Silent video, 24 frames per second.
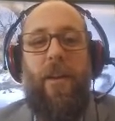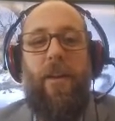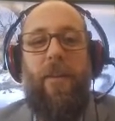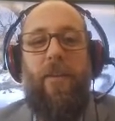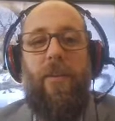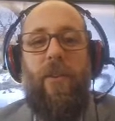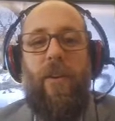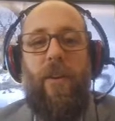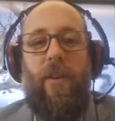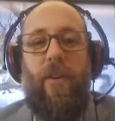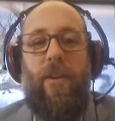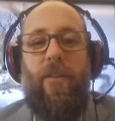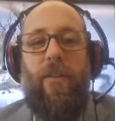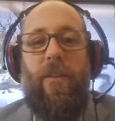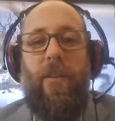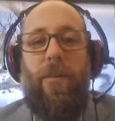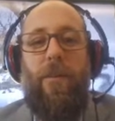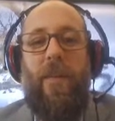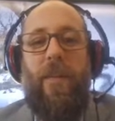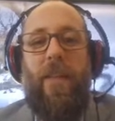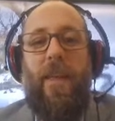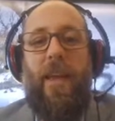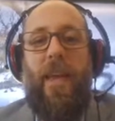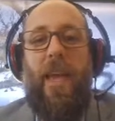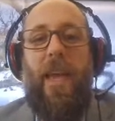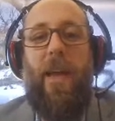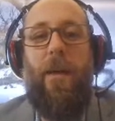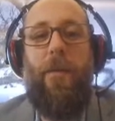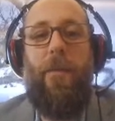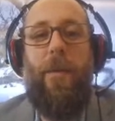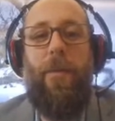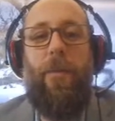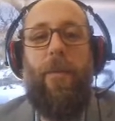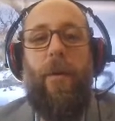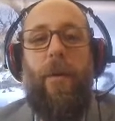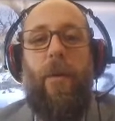dur, something that can't
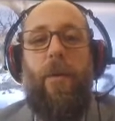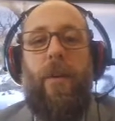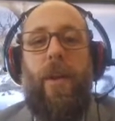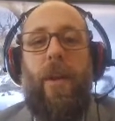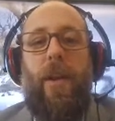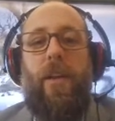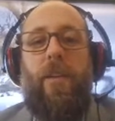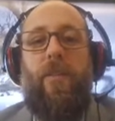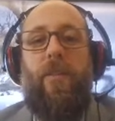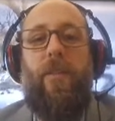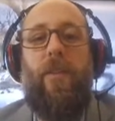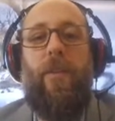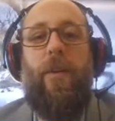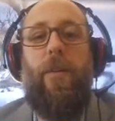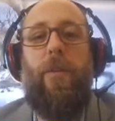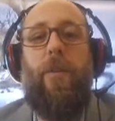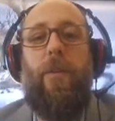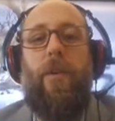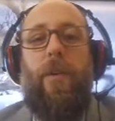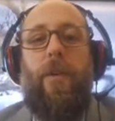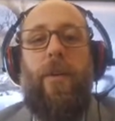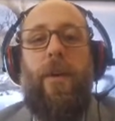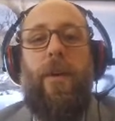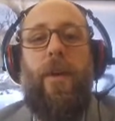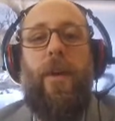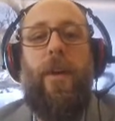be broken and durable.